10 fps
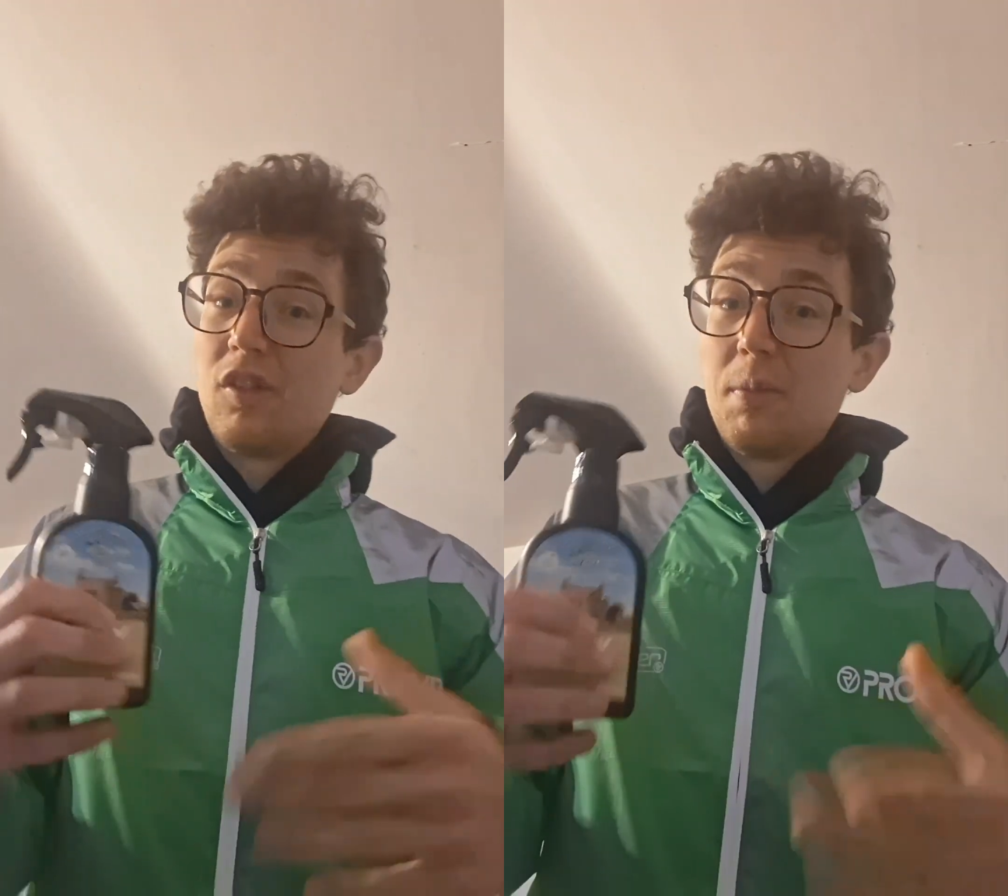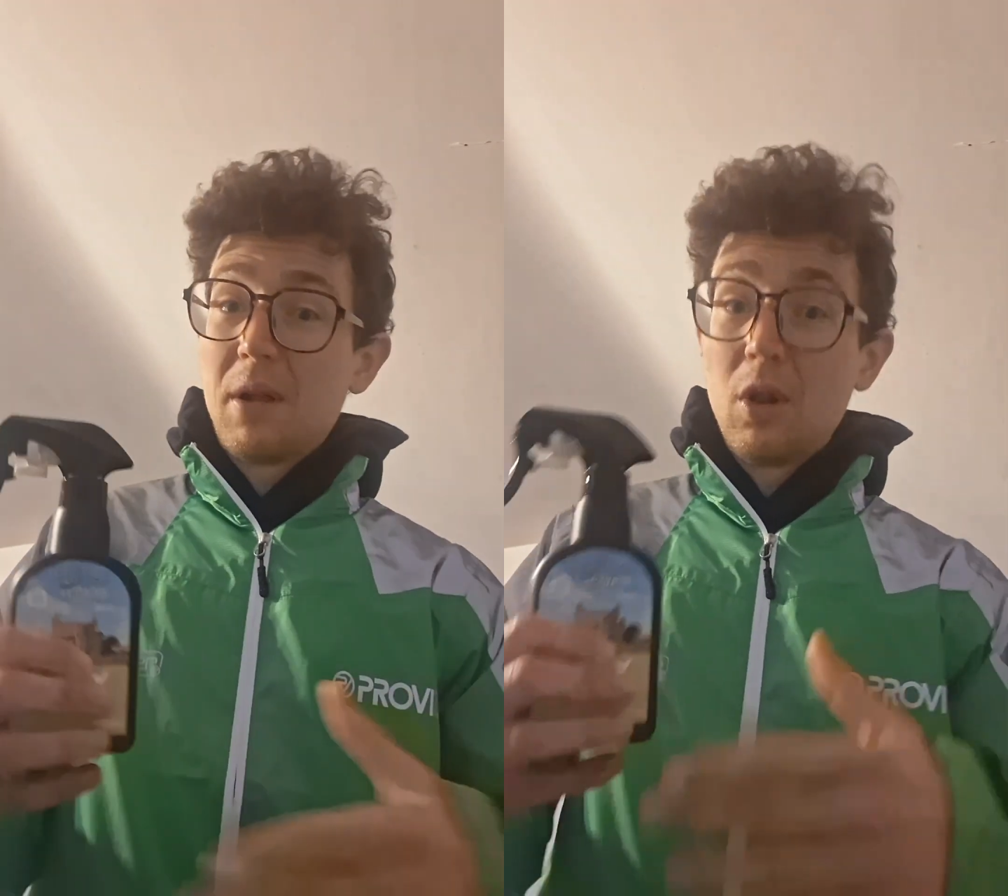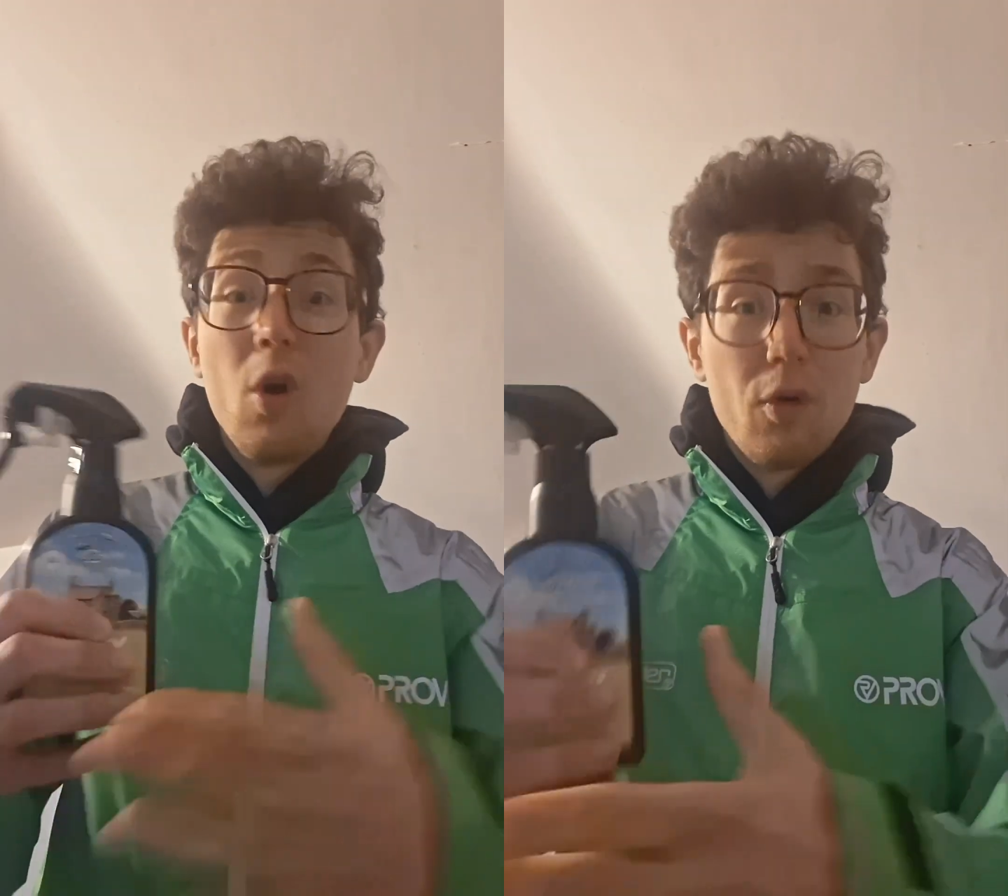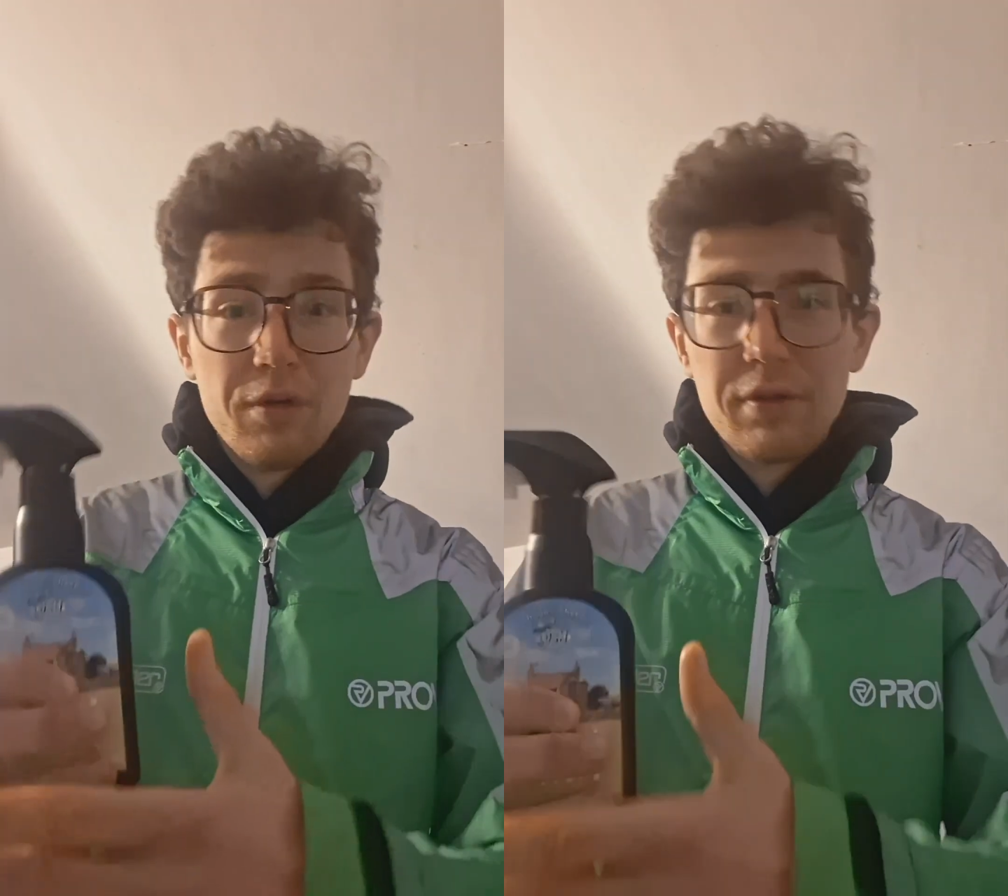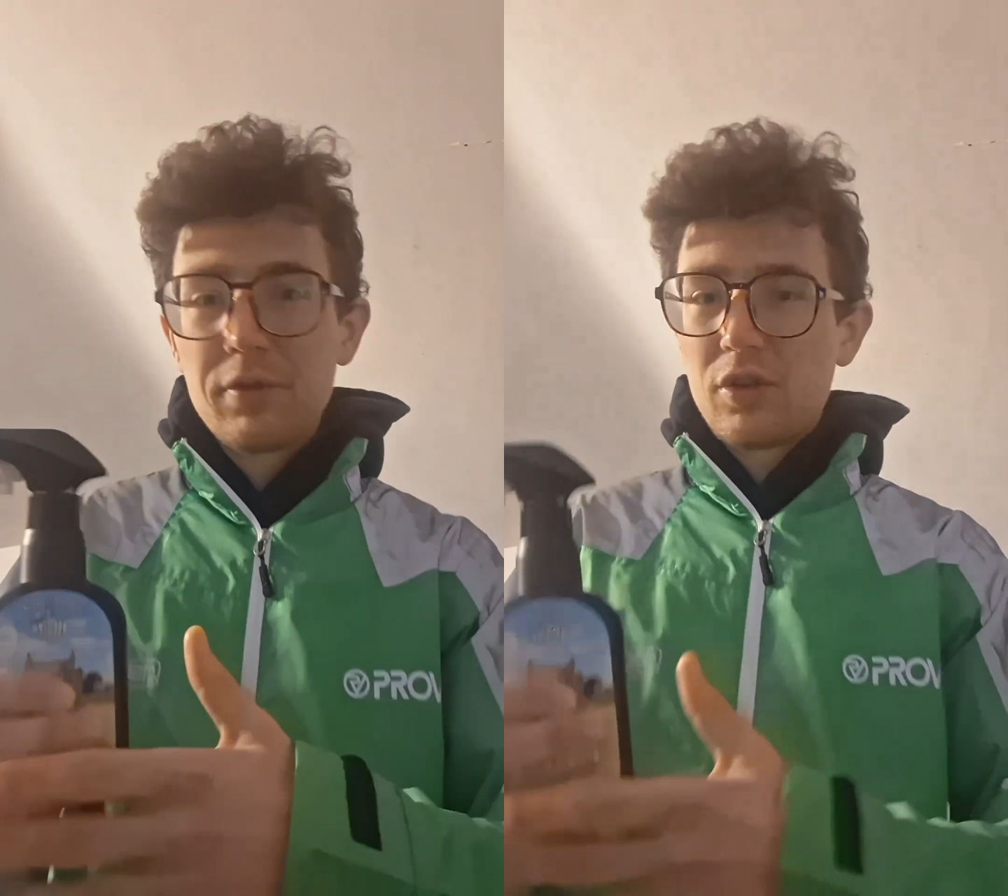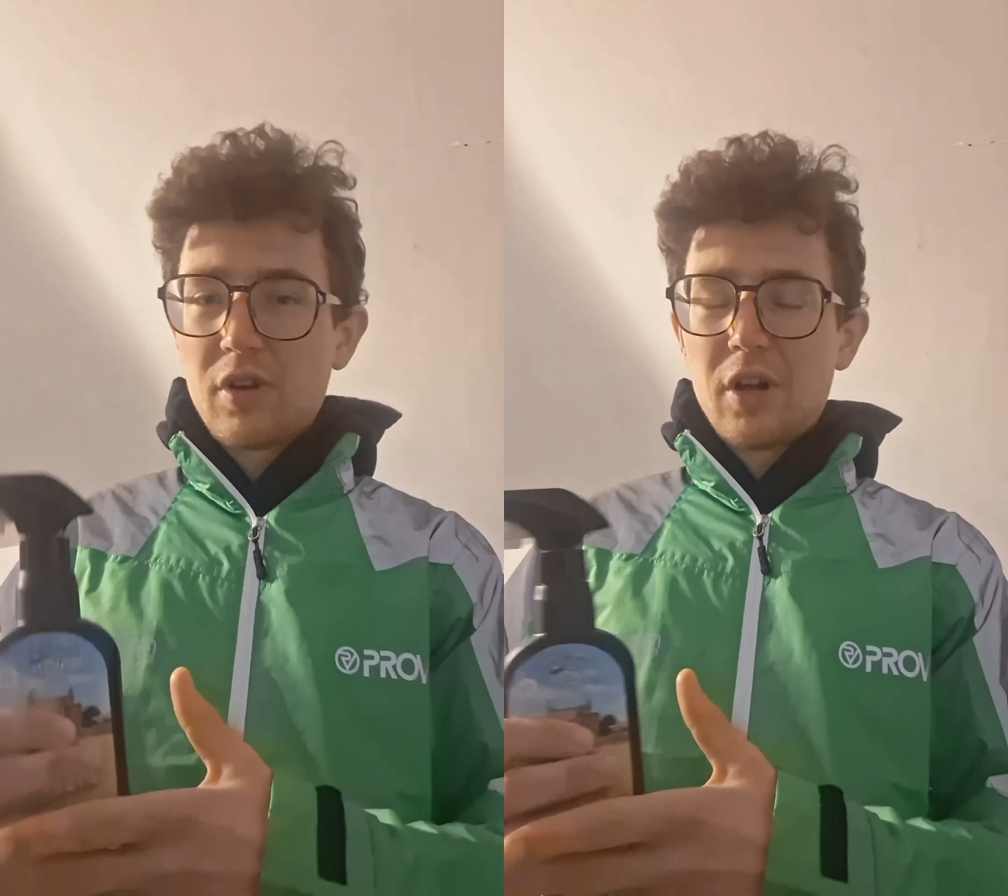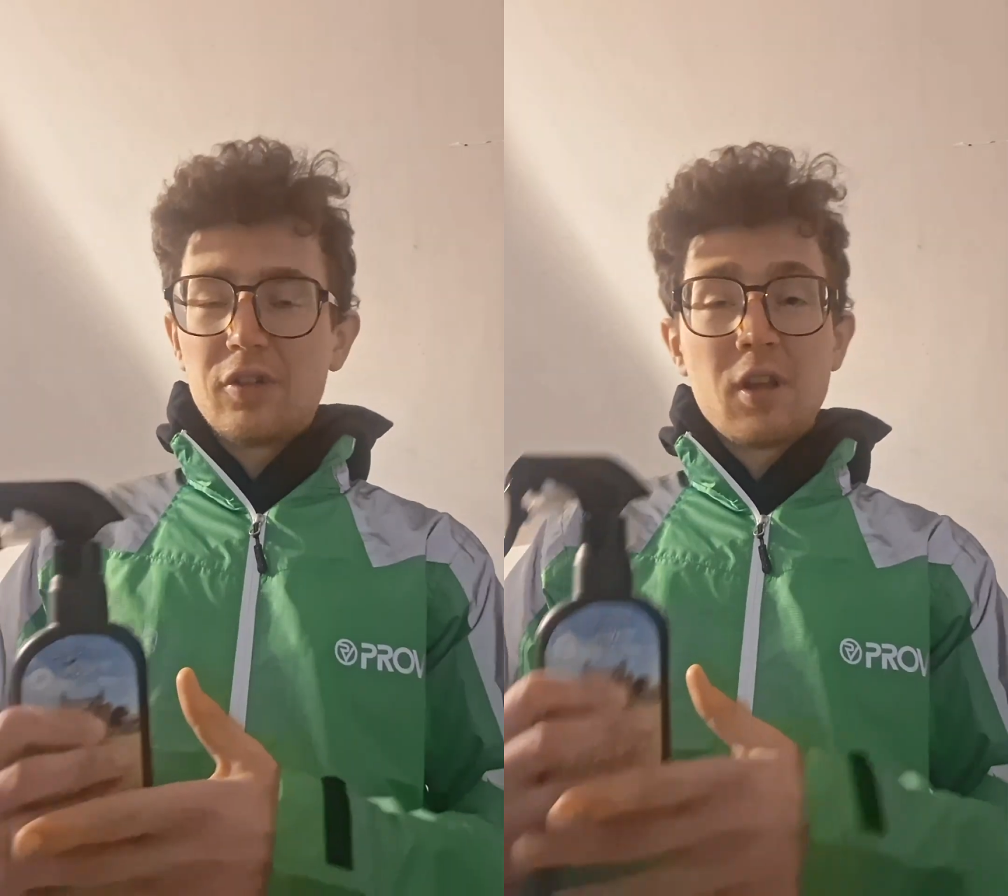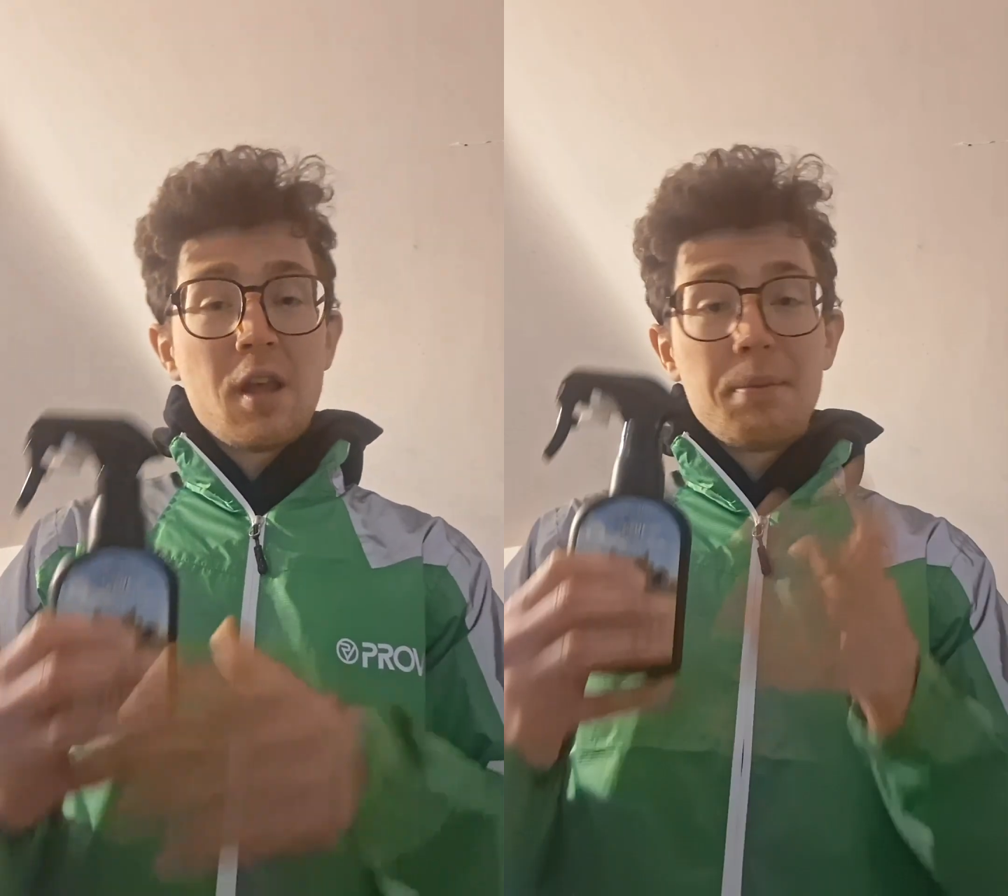the smell of grass.